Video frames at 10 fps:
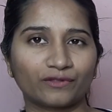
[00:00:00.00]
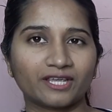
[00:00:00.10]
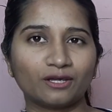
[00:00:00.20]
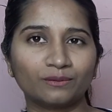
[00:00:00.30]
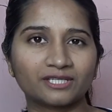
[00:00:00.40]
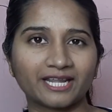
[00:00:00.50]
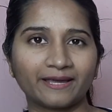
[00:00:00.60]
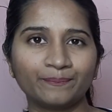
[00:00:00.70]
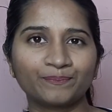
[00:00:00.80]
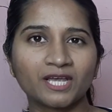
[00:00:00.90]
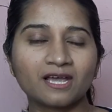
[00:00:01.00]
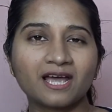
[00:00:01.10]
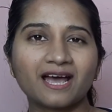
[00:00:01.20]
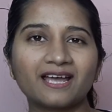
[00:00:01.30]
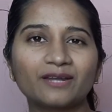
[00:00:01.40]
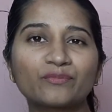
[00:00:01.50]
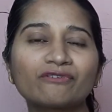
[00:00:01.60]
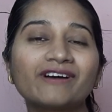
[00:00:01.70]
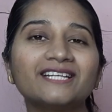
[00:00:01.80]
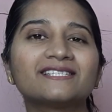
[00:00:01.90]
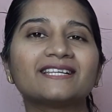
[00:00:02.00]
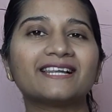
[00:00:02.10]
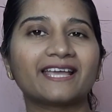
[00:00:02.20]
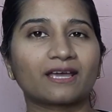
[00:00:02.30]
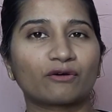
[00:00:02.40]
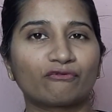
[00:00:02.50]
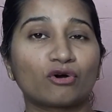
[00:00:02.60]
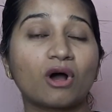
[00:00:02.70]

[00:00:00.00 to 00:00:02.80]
the username, it provides a link for